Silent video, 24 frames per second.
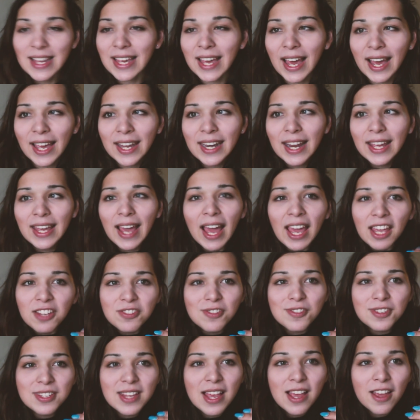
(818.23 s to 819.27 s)
I
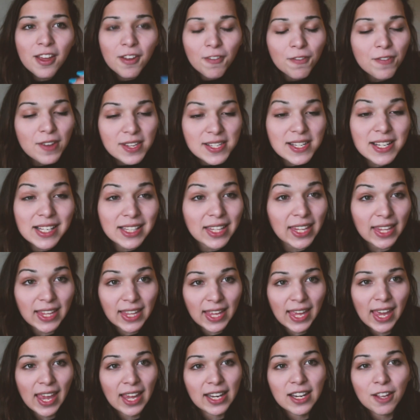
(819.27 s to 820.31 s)
just physically
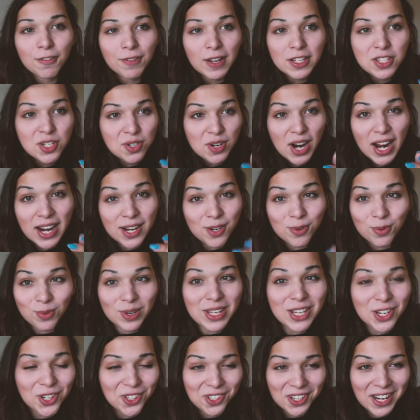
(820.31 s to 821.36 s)
can't. If I try and
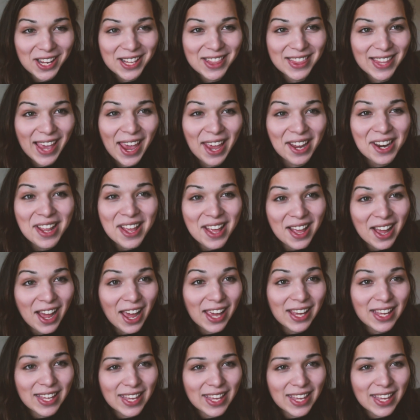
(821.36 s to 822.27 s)
recreate that, I